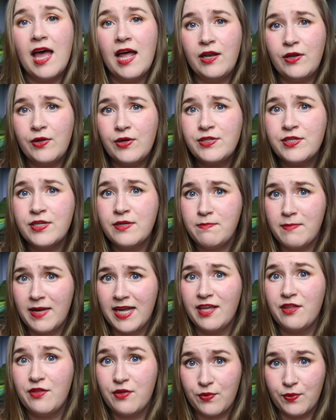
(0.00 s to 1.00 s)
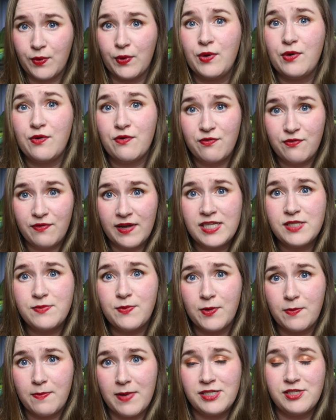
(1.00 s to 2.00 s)
alerted me through
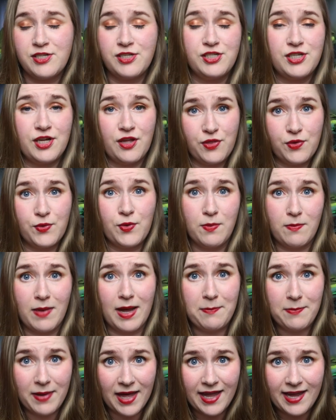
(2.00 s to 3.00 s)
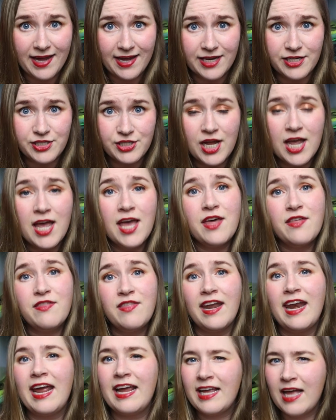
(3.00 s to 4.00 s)
Facebook Messenger through my page
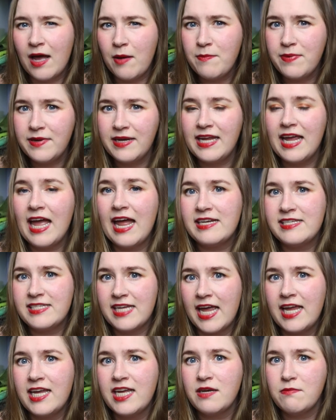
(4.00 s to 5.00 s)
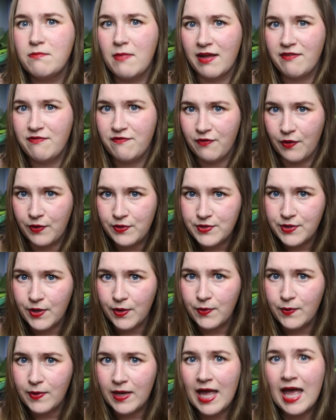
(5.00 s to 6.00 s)
that a company had taken my
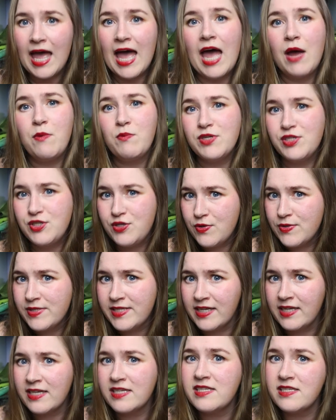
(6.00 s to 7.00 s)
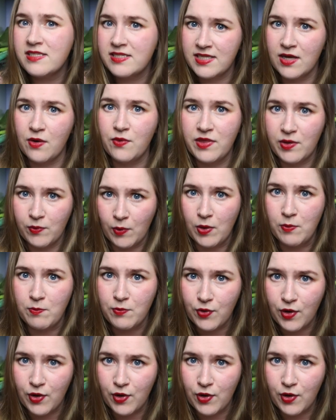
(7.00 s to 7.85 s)
photo and was using it to sell their own